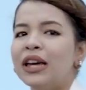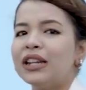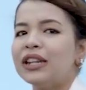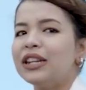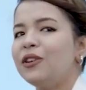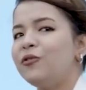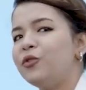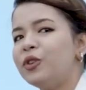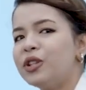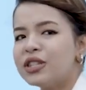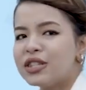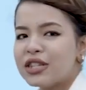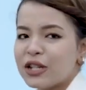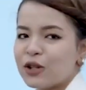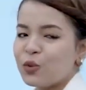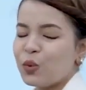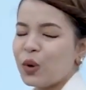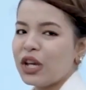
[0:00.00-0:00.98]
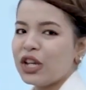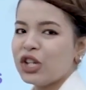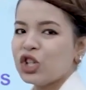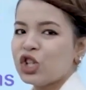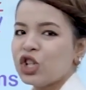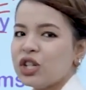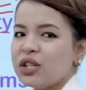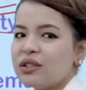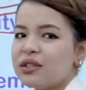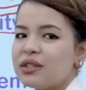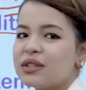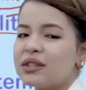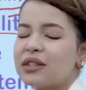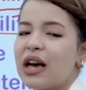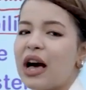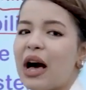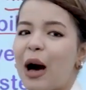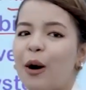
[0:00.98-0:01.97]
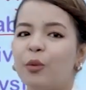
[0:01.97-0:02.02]
different situations,
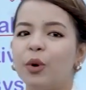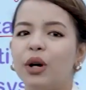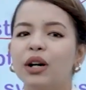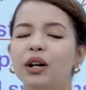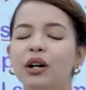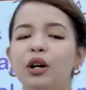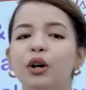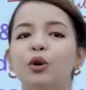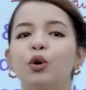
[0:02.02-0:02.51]
our